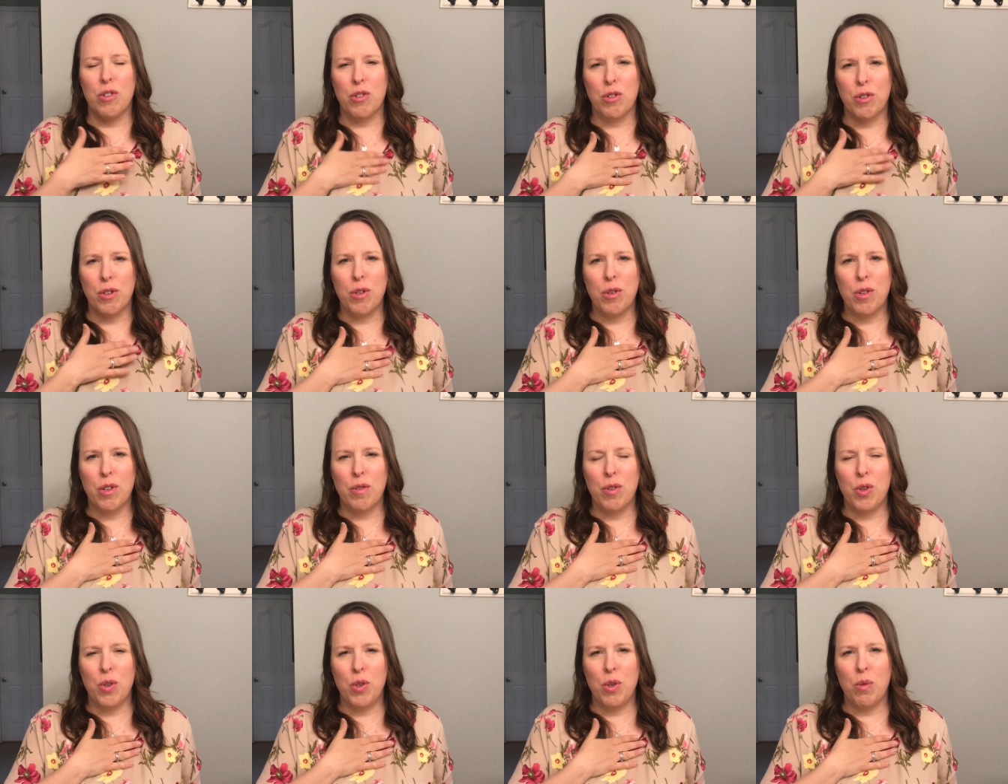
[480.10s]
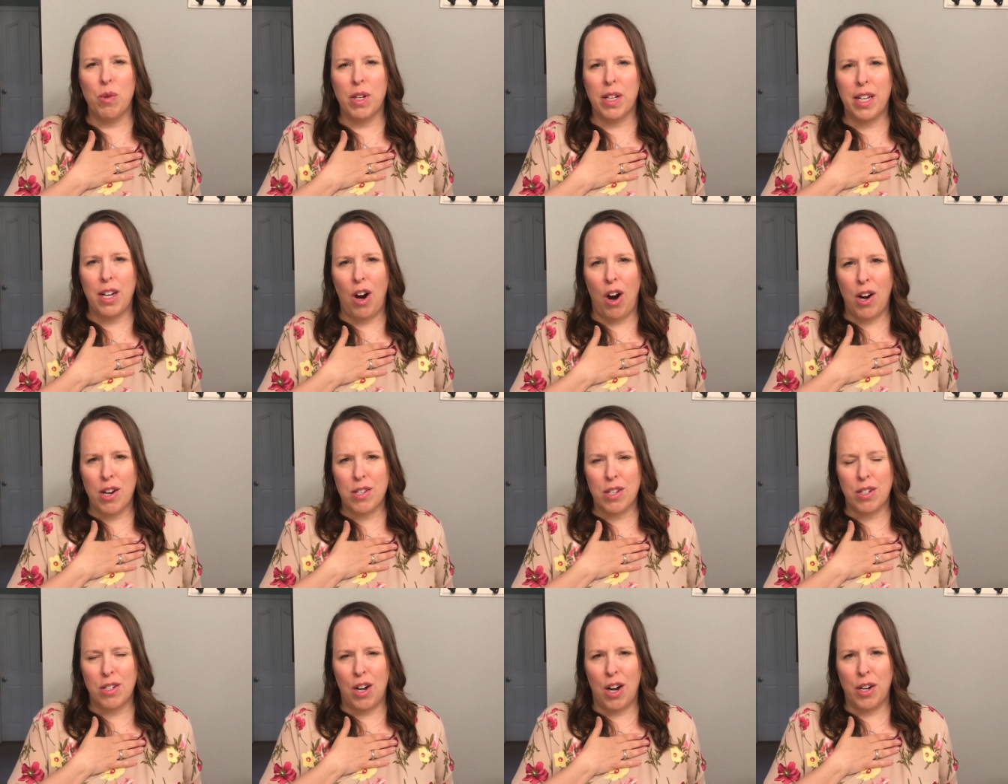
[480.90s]
truth of who you really are
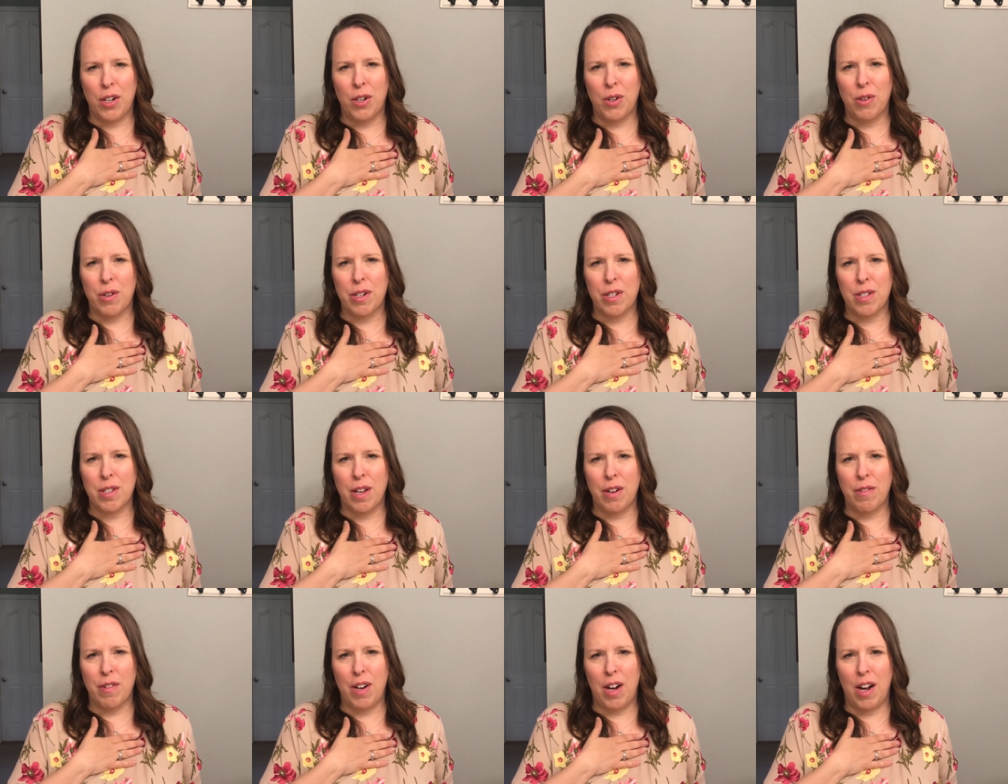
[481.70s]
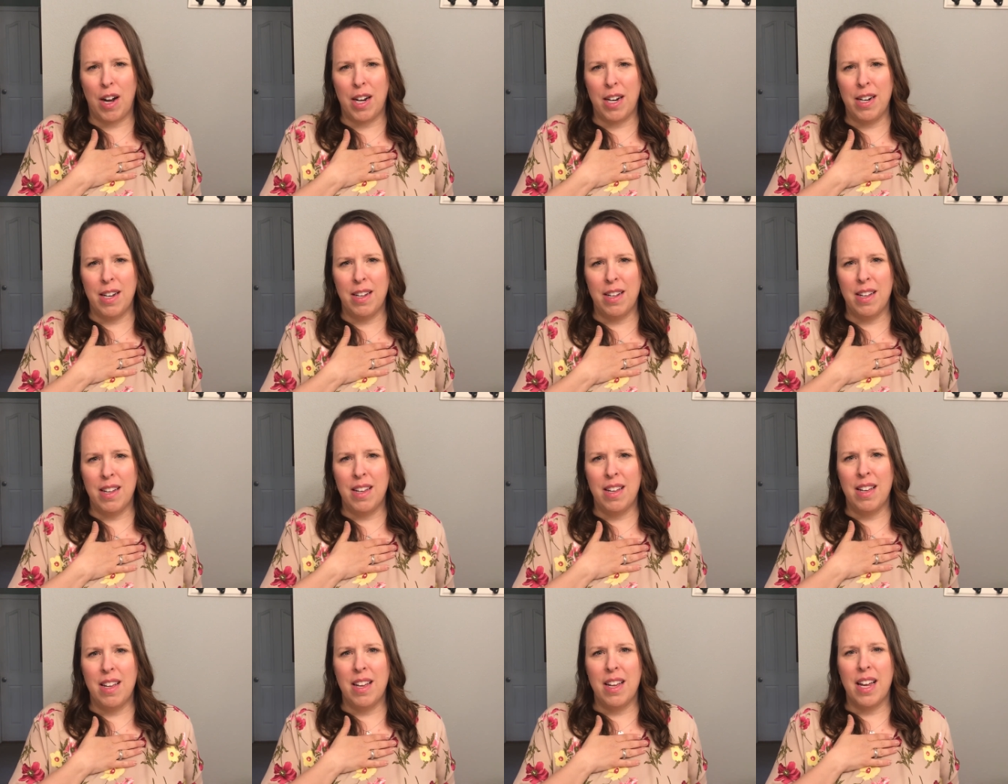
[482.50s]
as a daughter or a son of God
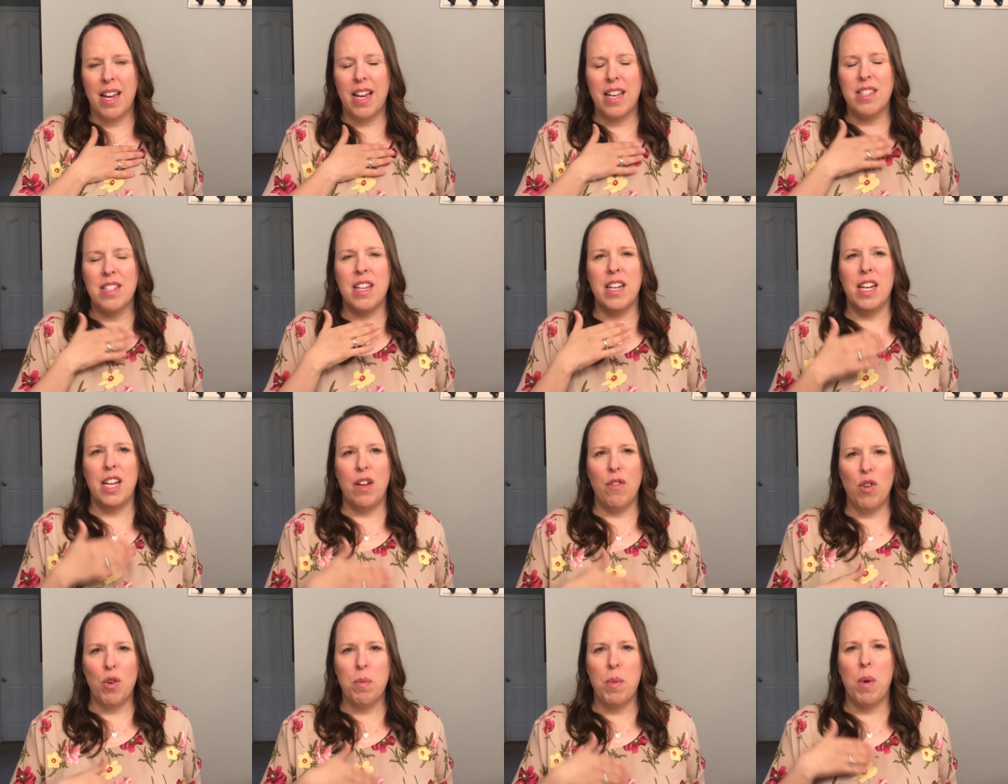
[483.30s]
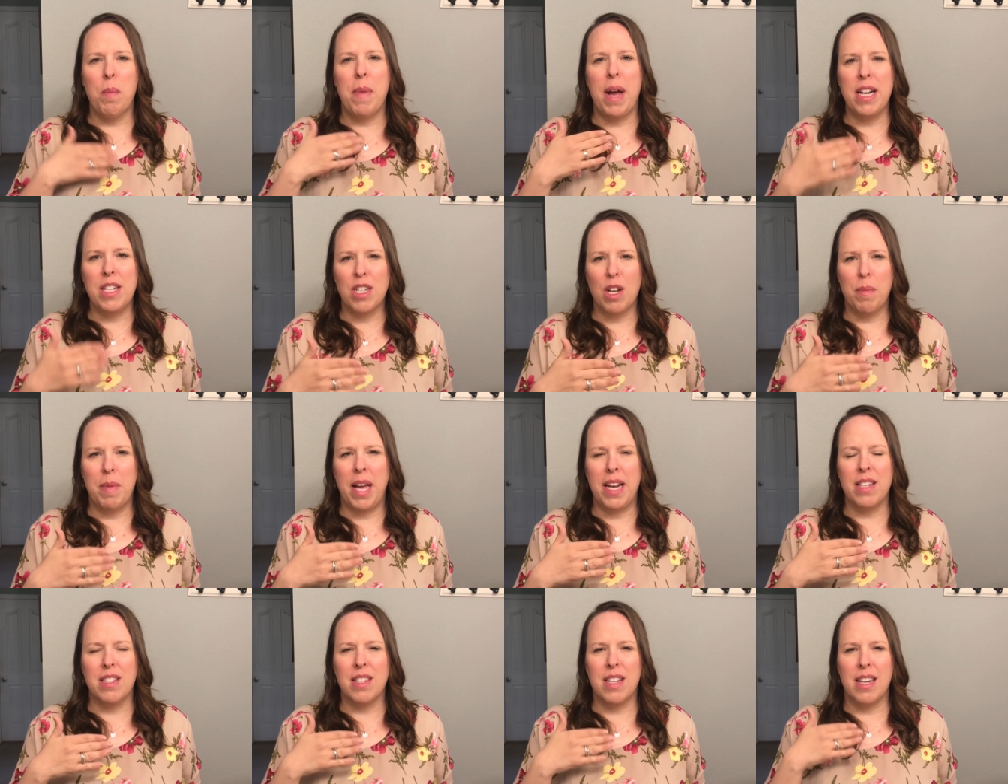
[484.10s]
is going to give you momentum
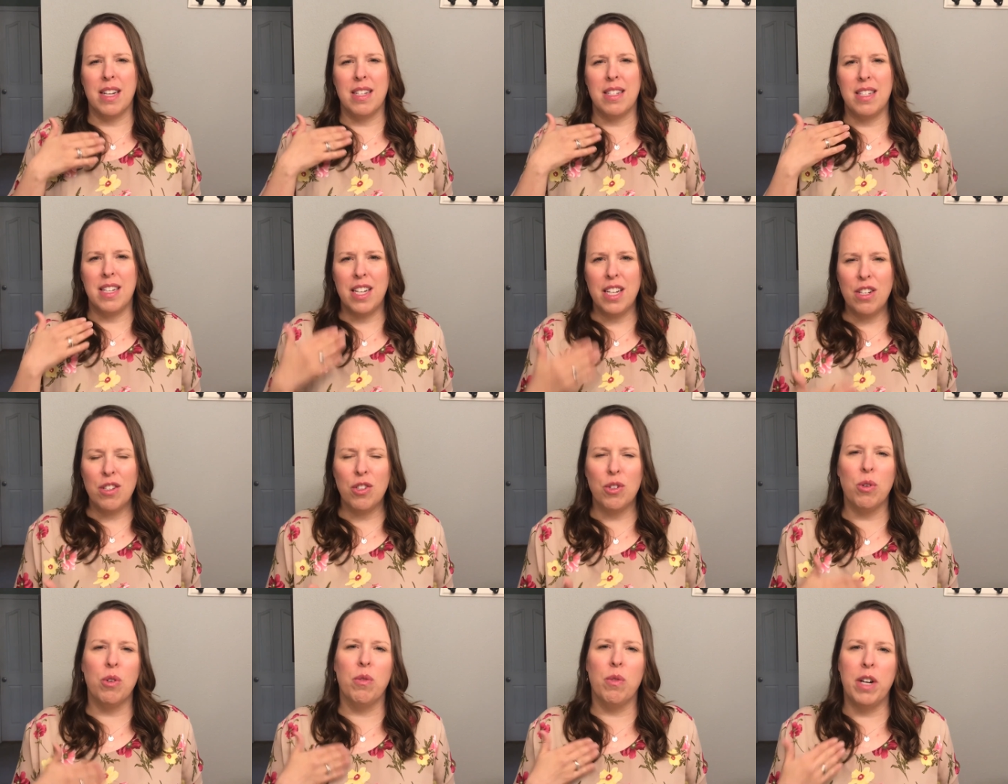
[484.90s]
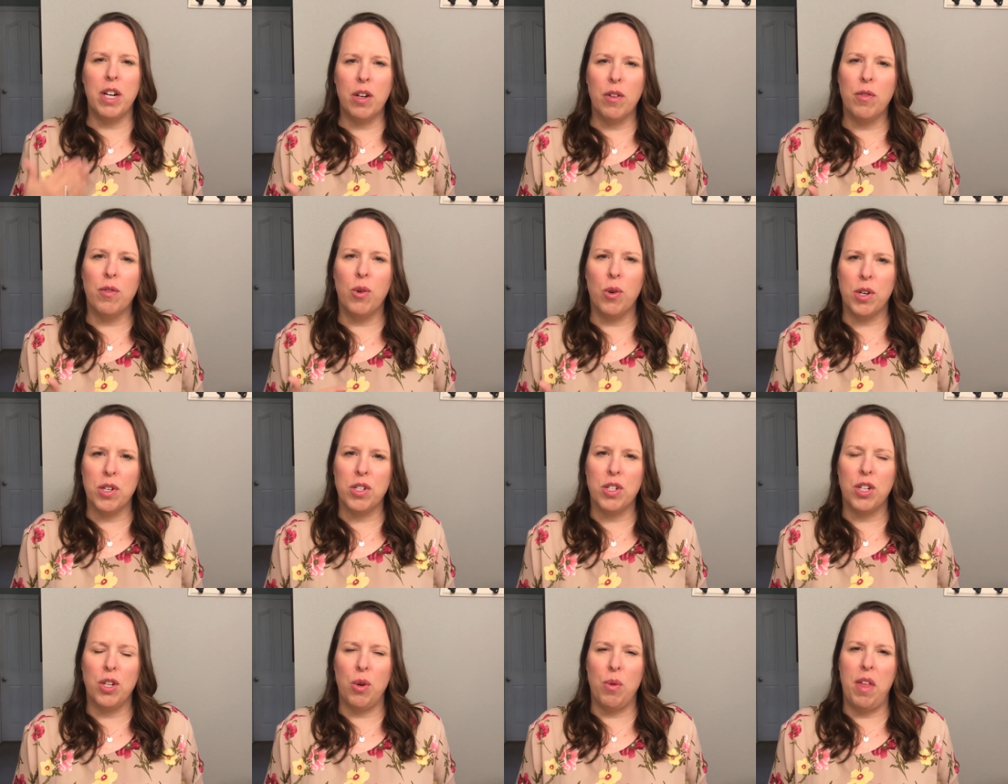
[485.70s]
and it's going to teach you and
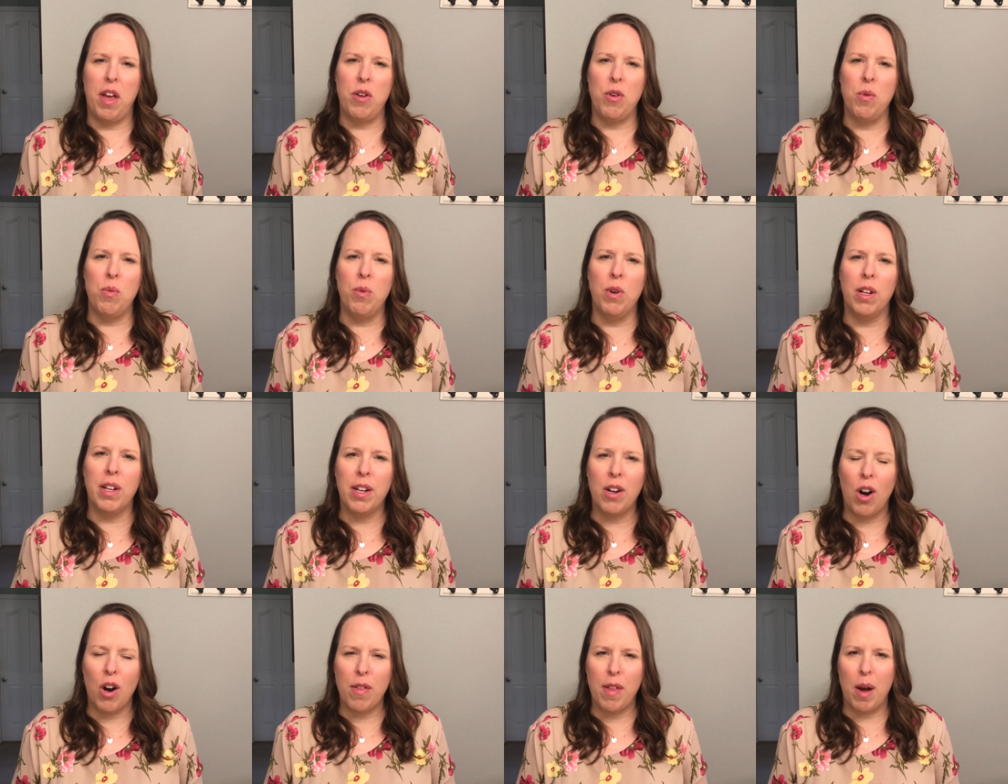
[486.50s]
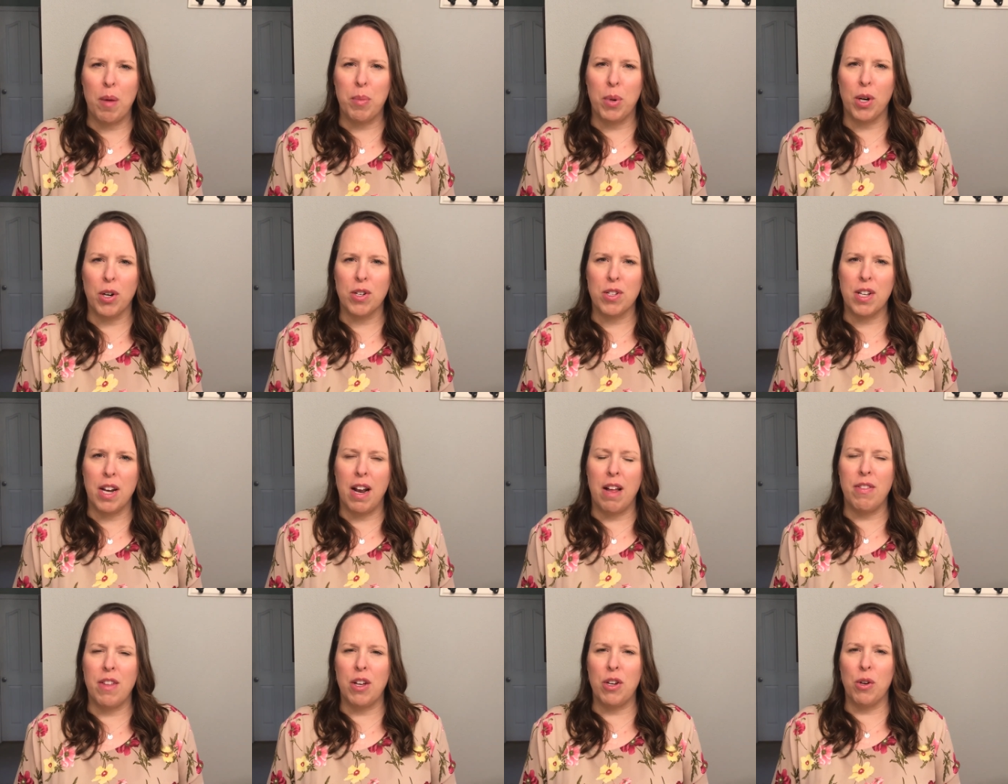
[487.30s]
reinforce to you that you really are that person
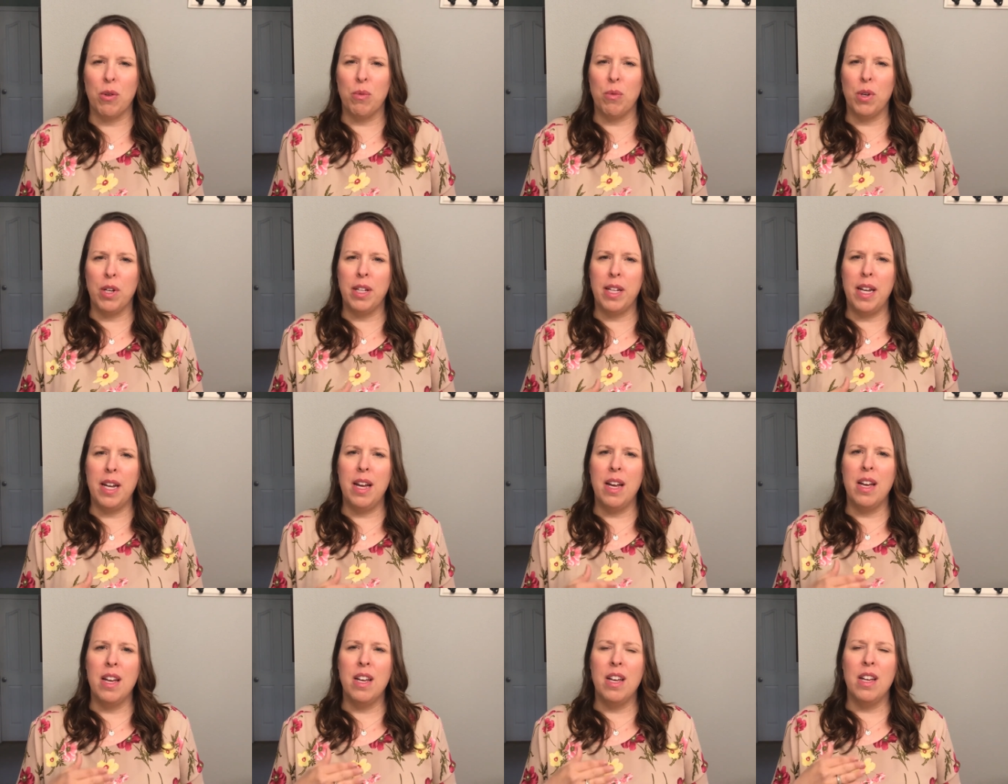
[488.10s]
and that you're really